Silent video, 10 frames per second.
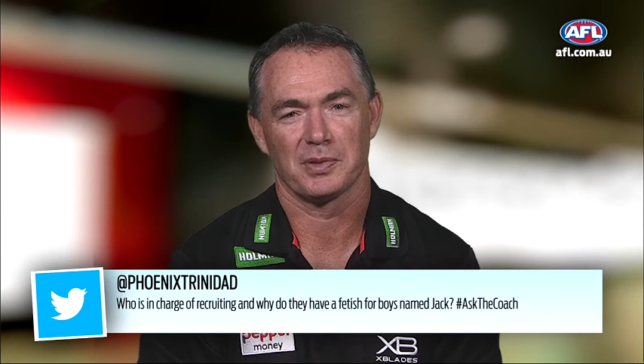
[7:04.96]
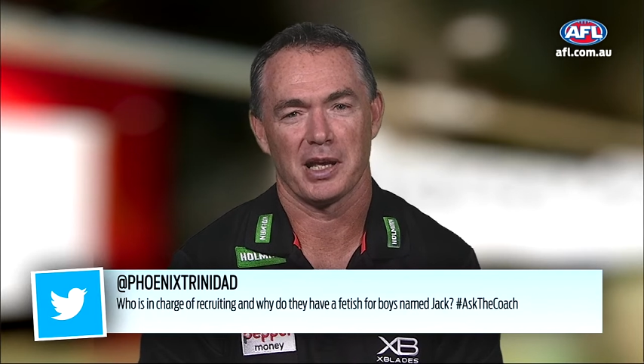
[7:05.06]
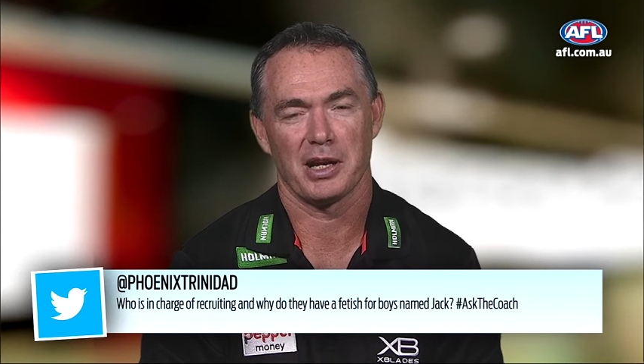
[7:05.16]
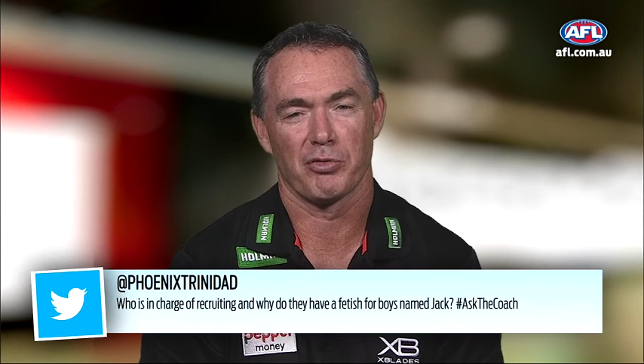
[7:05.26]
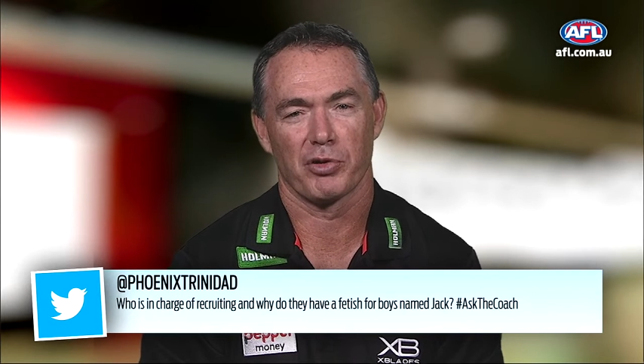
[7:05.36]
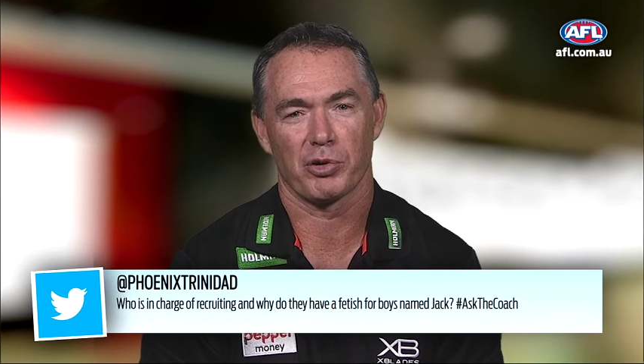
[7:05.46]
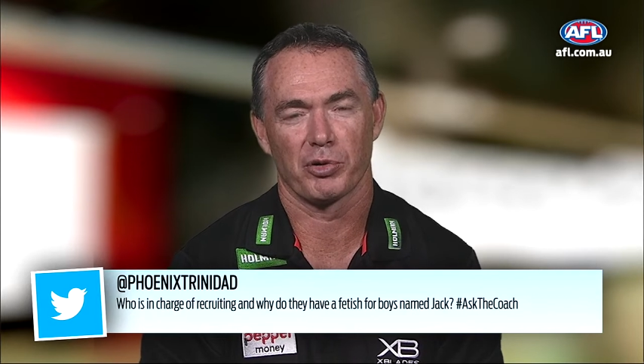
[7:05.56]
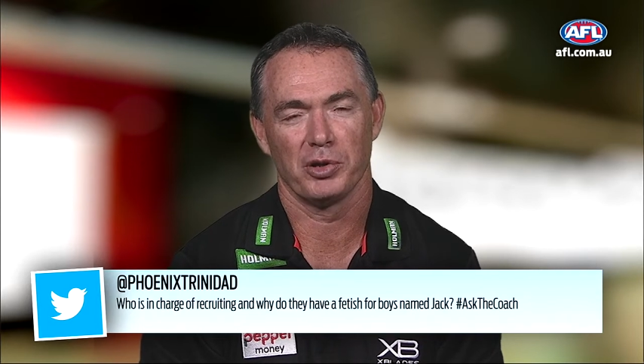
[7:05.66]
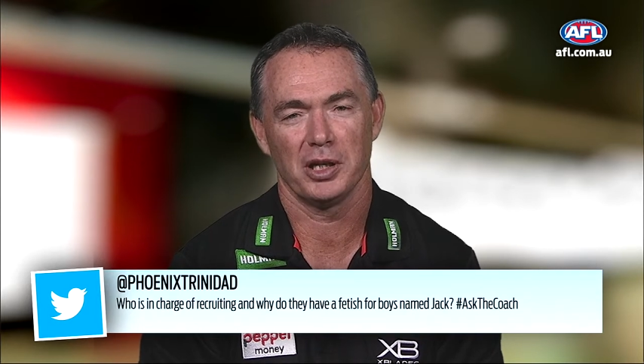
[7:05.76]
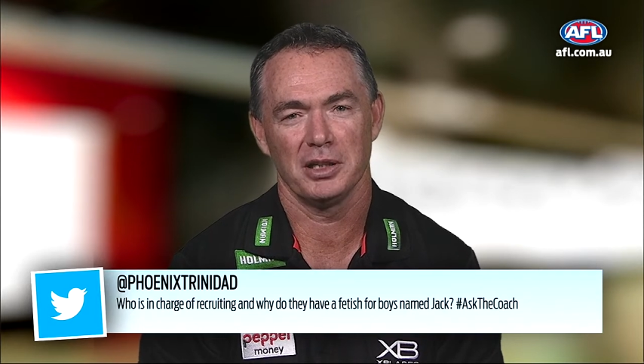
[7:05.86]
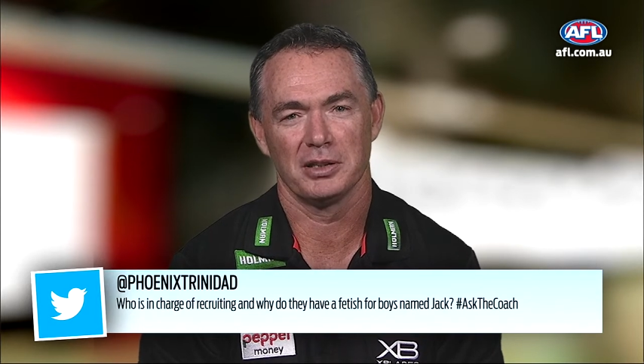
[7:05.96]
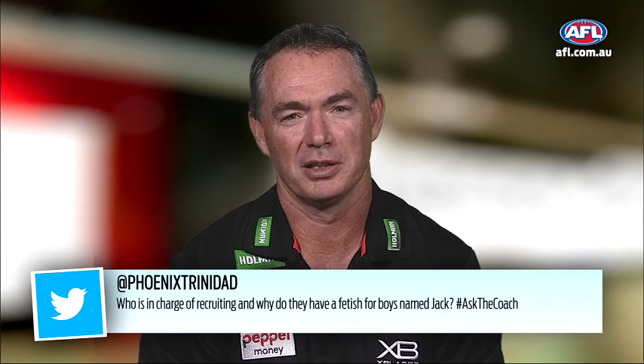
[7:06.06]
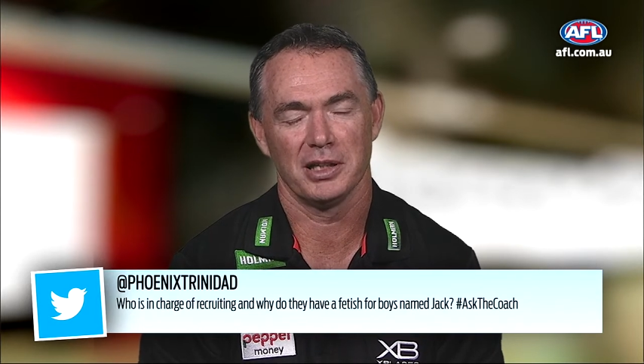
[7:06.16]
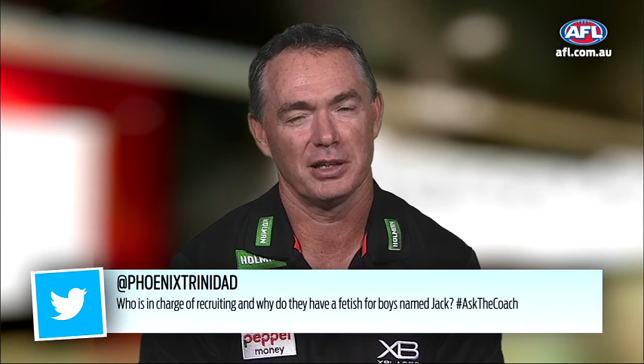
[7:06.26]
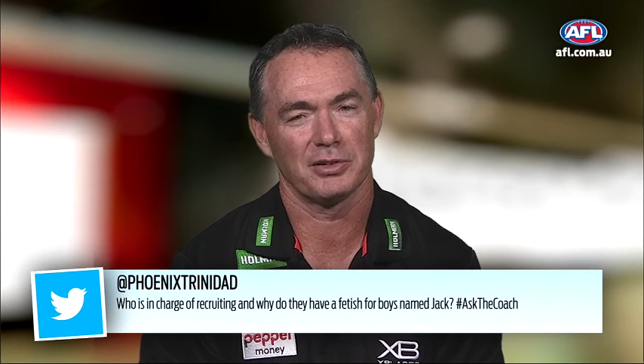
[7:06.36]
head of recruiting.
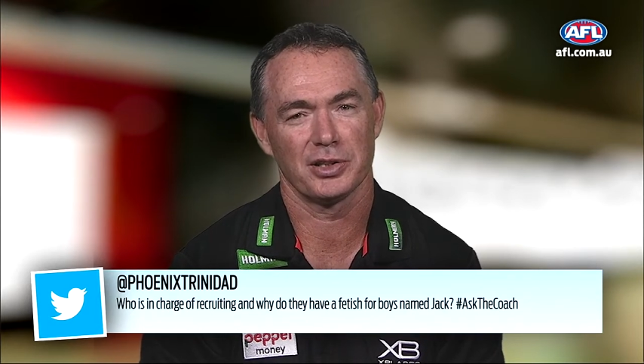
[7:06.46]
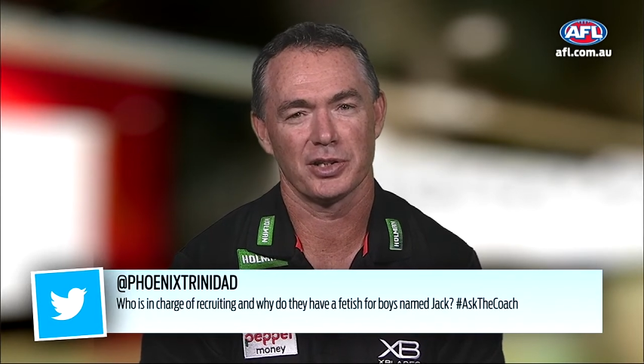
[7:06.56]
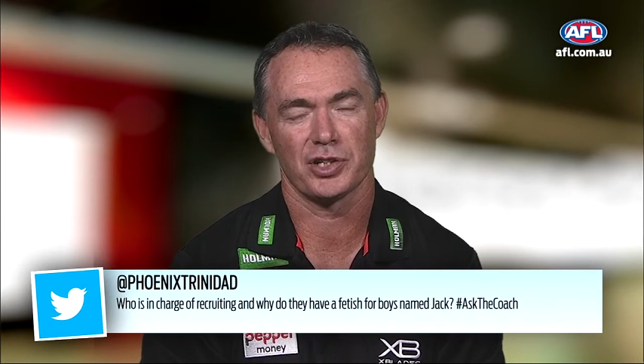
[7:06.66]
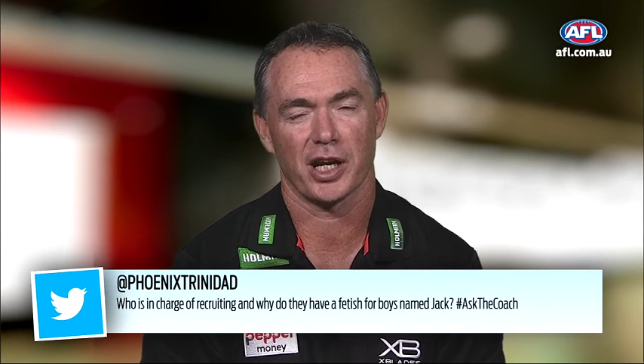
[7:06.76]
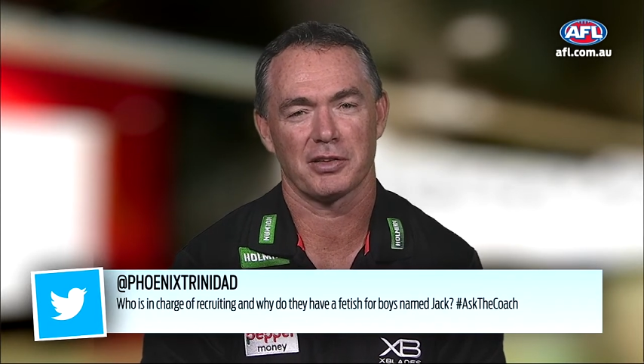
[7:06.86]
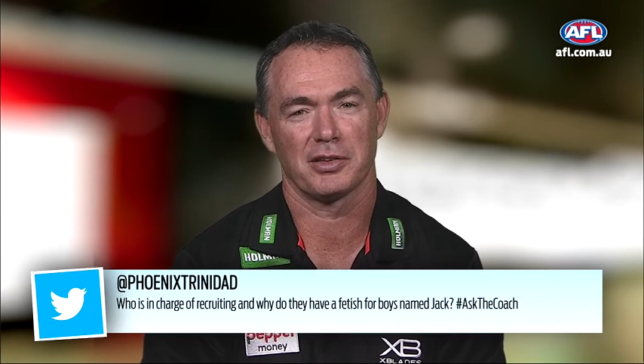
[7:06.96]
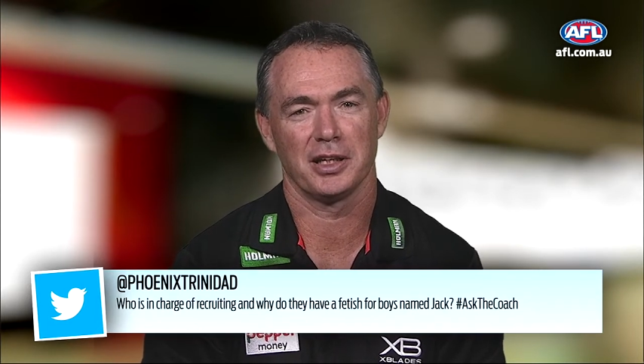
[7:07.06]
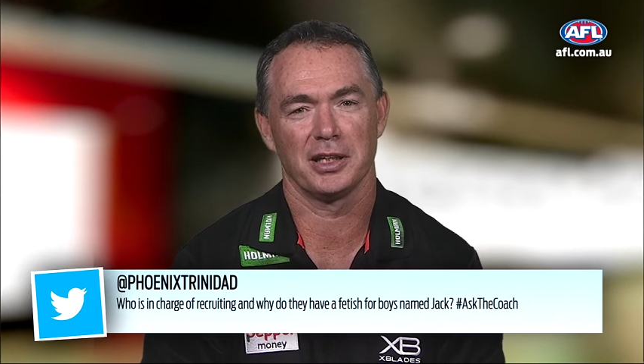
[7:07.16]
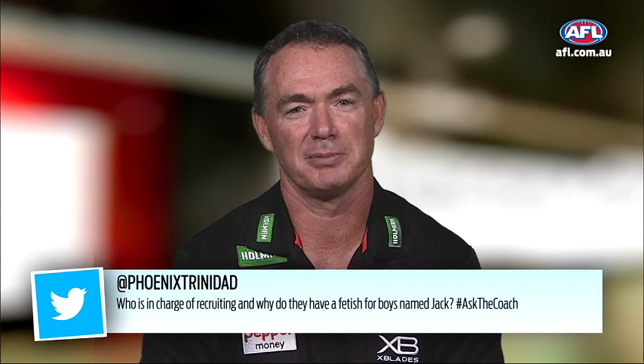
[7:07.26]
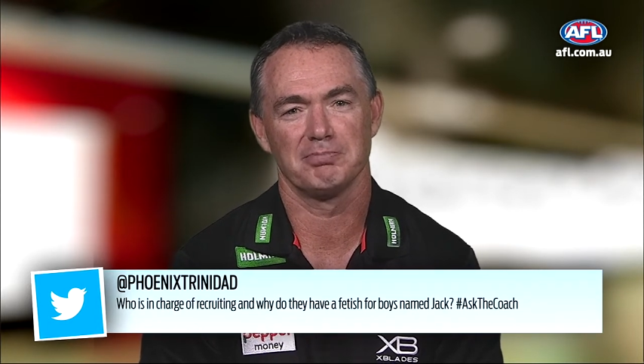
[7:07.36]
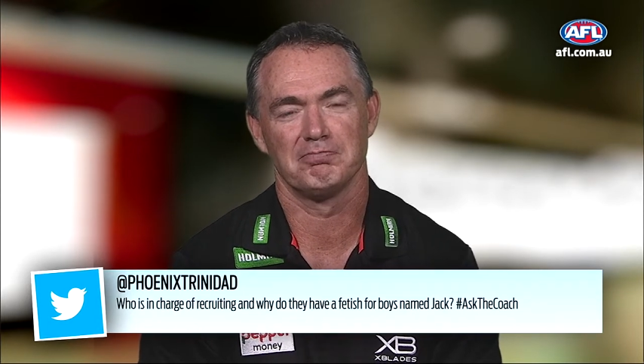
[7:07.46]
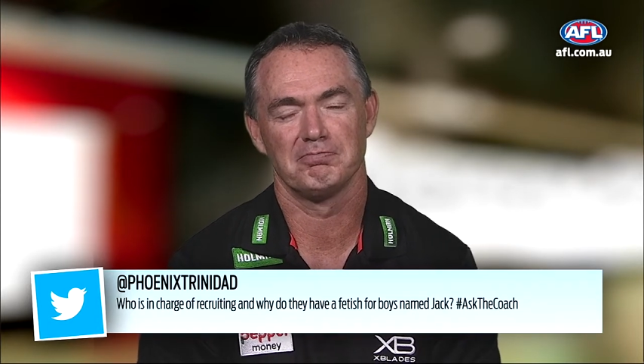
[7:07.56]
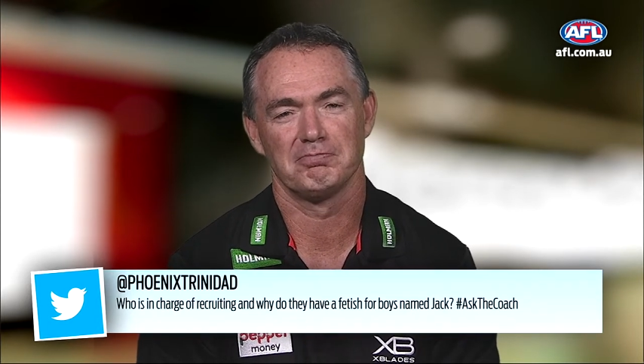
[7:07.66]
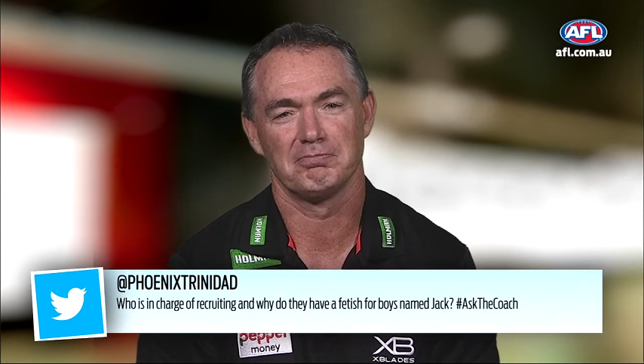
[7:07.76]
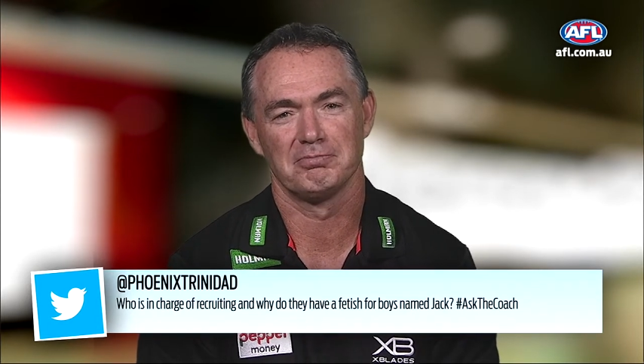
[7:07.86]
Yeah, I think the Jack thing
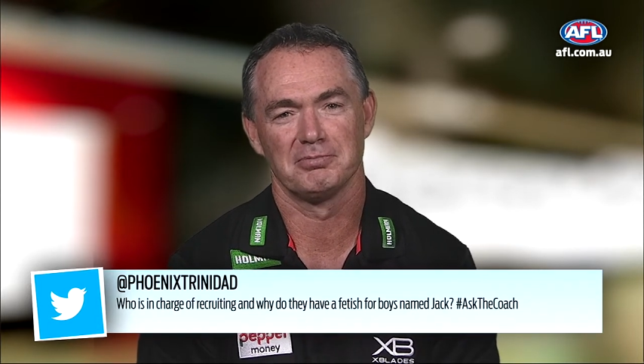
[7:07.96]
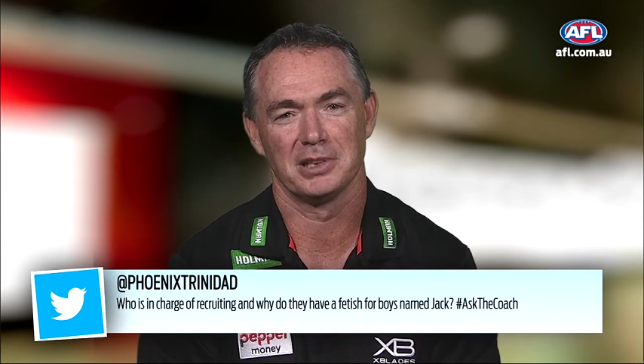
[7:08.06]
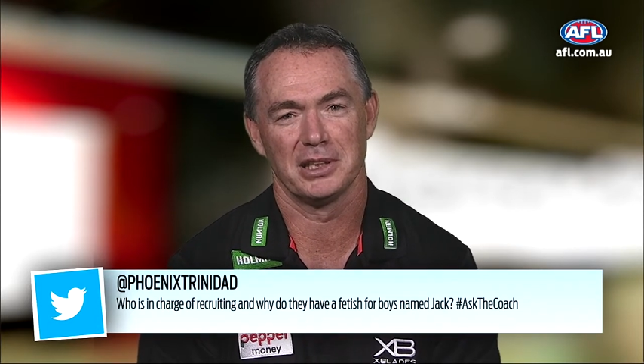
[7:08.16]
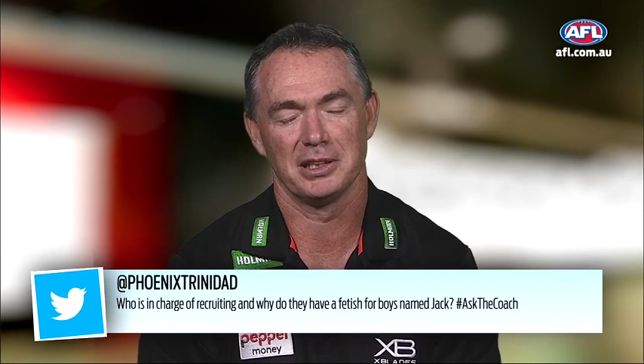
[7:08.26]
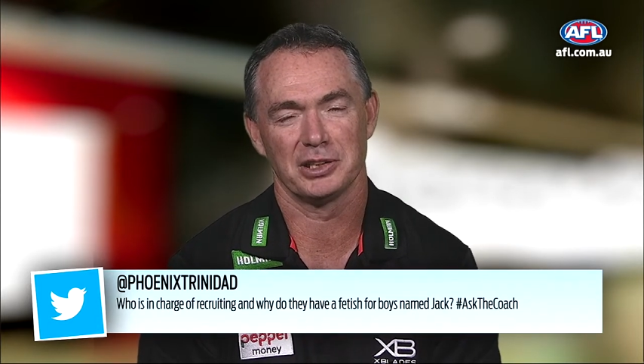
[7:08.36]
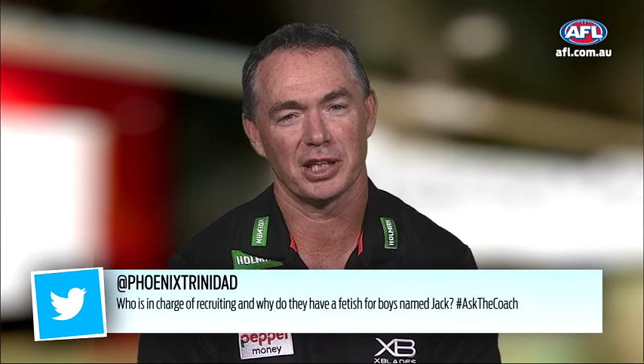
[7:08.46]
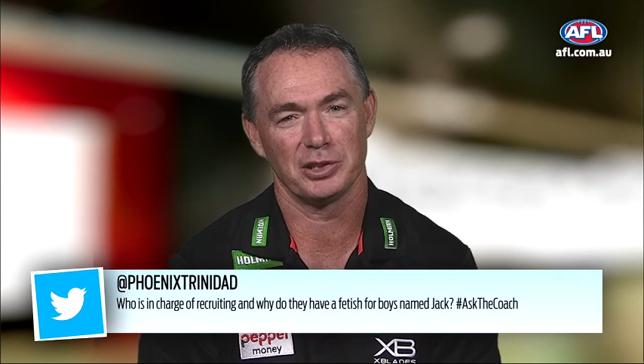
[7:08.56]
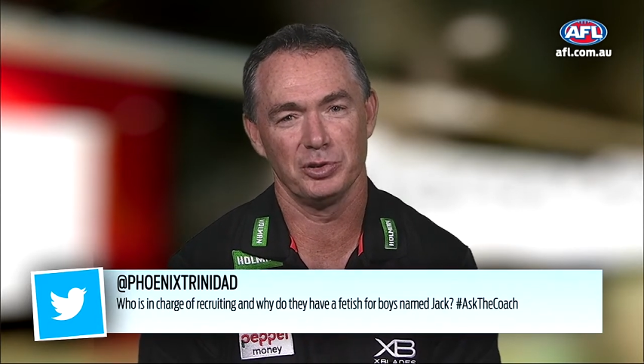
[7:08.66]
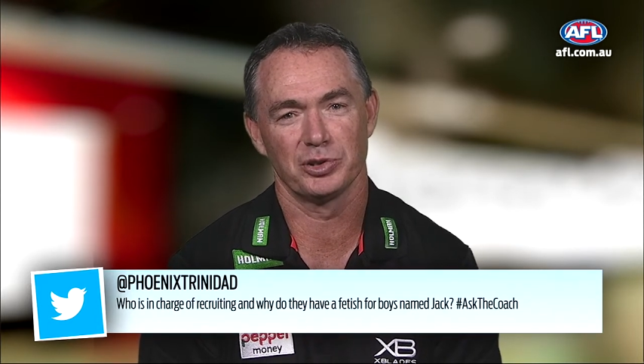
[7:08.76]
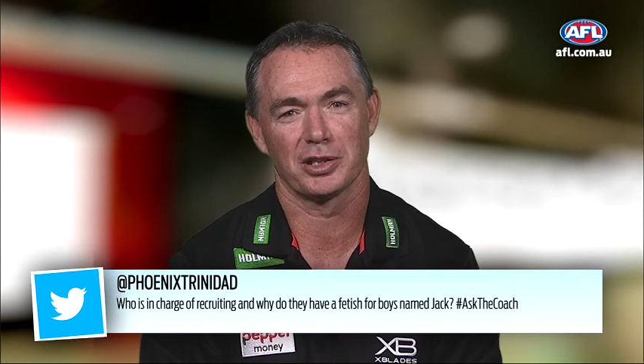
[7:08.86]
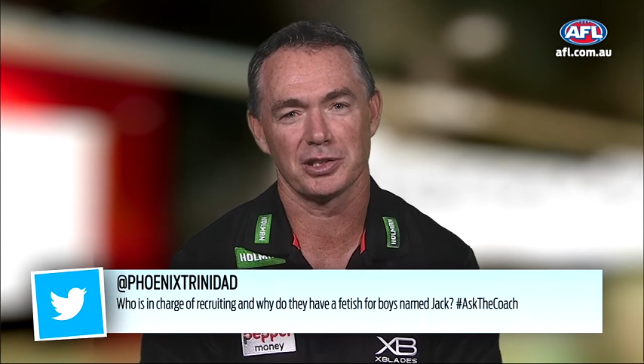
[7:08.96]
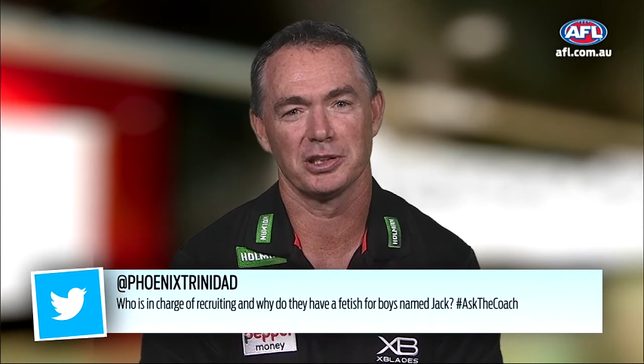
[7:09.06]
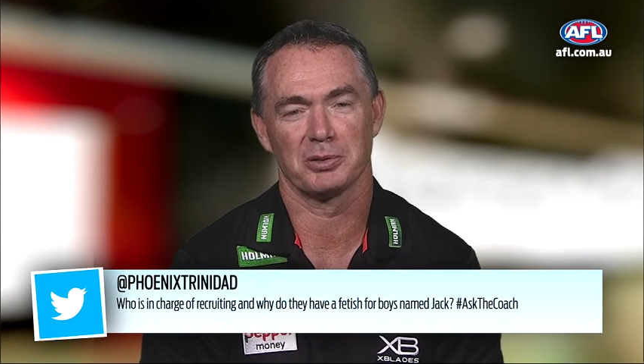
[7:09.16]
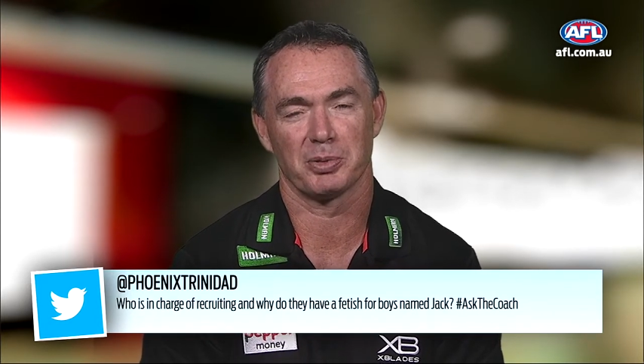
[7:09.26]
uh, it's unusual, isn't it?